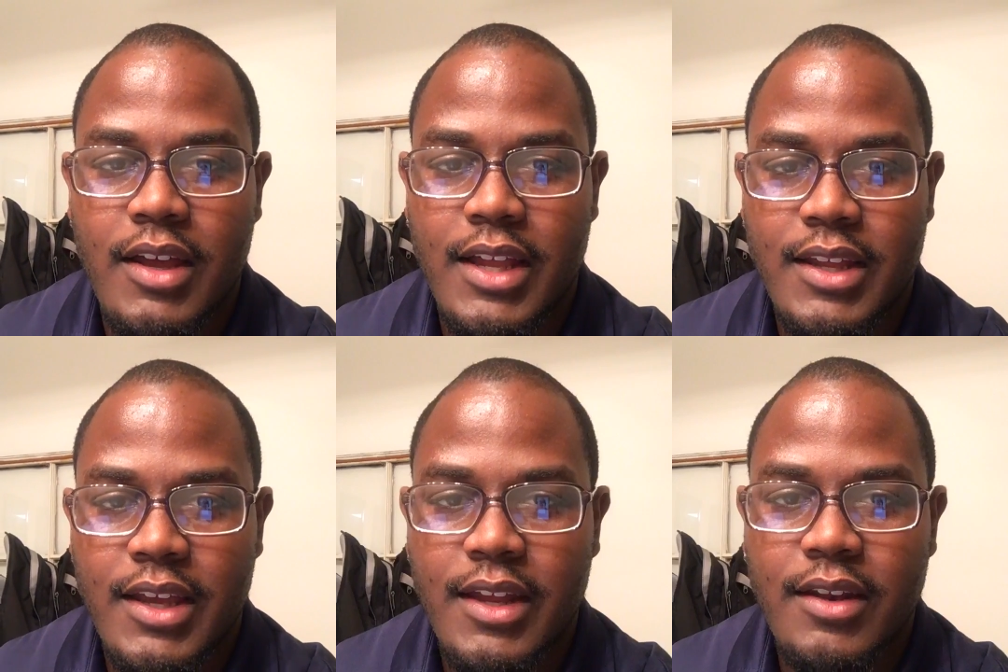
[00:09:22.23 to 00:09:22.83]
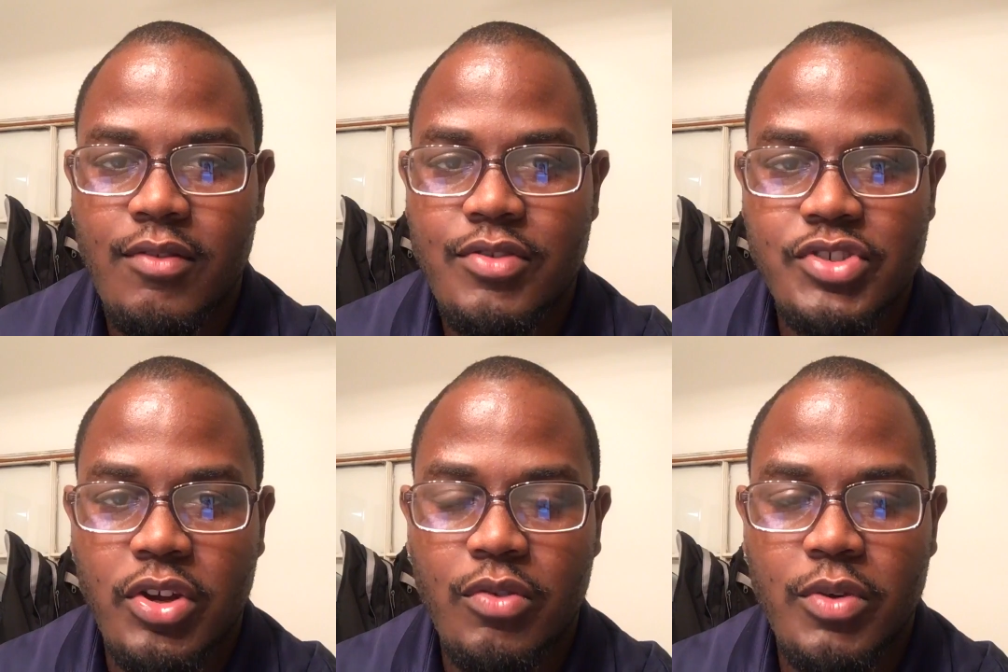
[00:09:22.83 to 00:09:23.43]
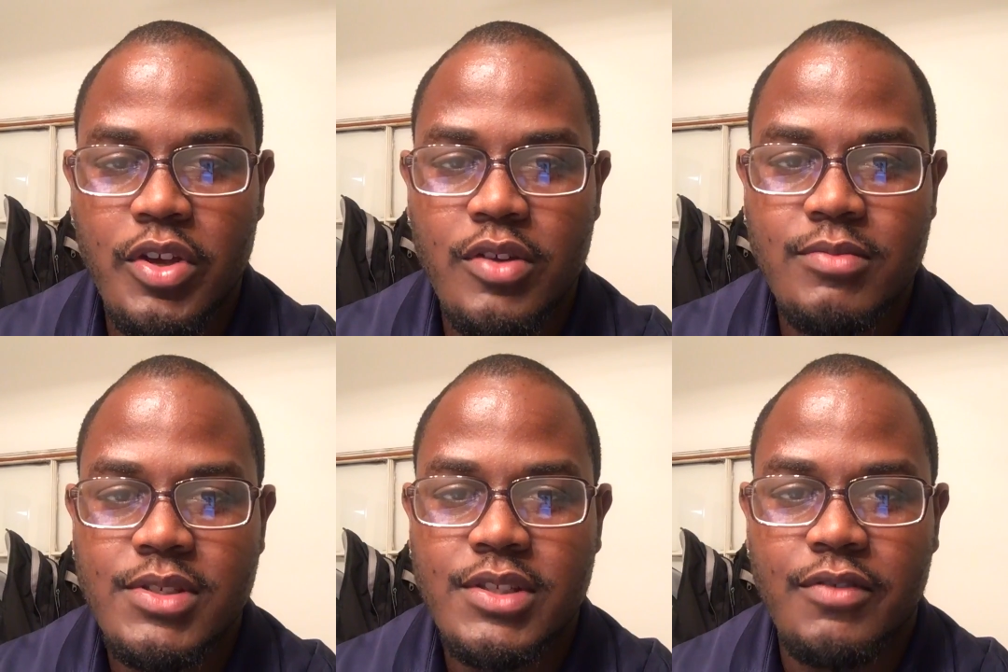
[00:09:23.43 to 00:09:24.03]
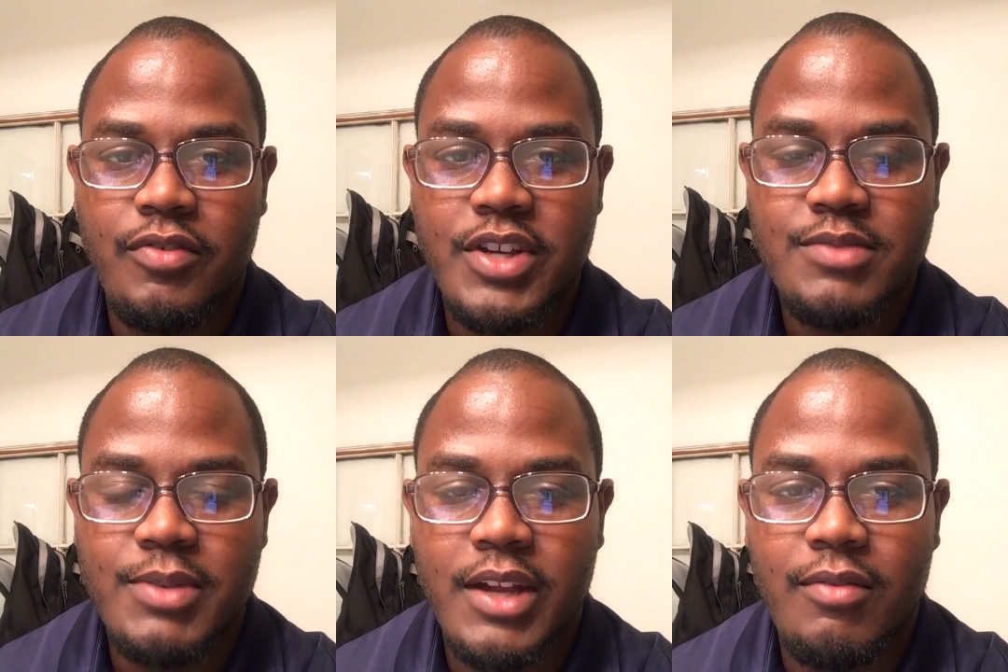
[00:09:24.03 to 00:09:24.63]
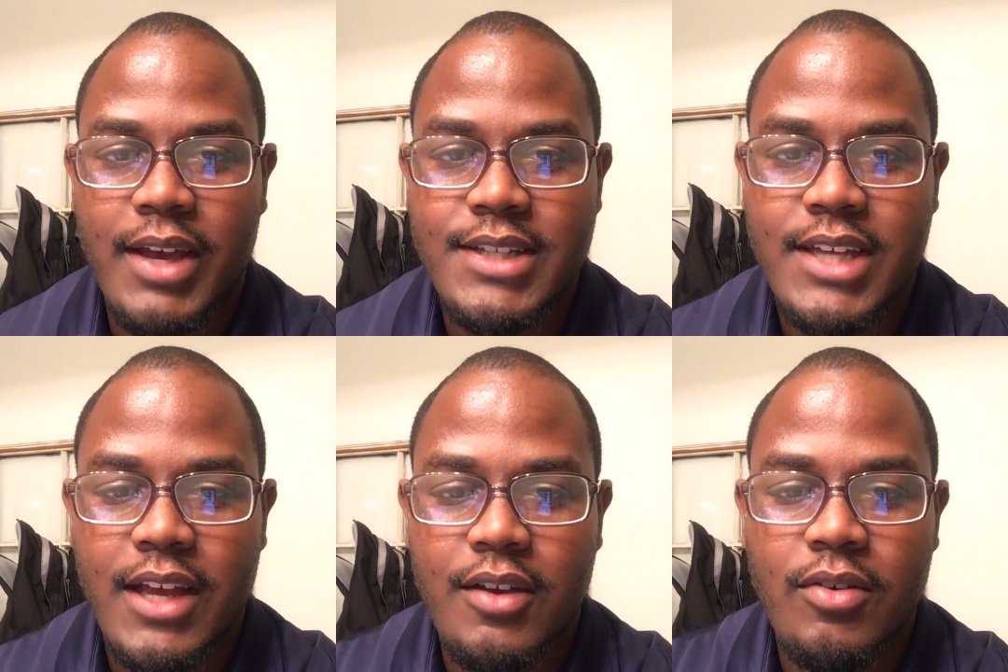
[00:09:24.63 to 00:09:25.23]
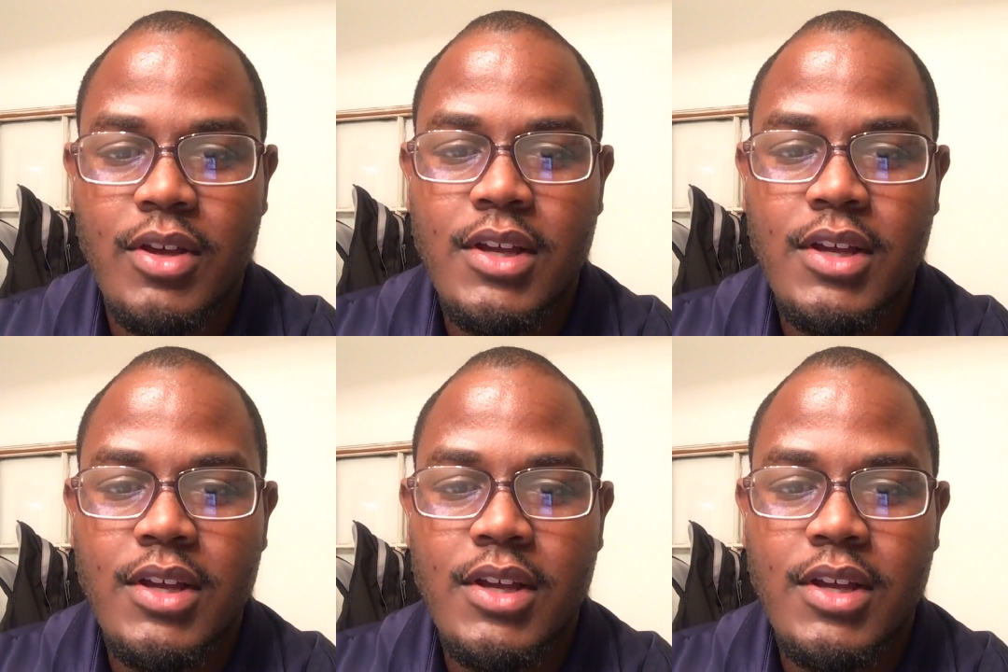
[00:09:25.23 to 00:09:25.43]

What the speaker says: and then Jonah Williams, the freshman, at right tackle.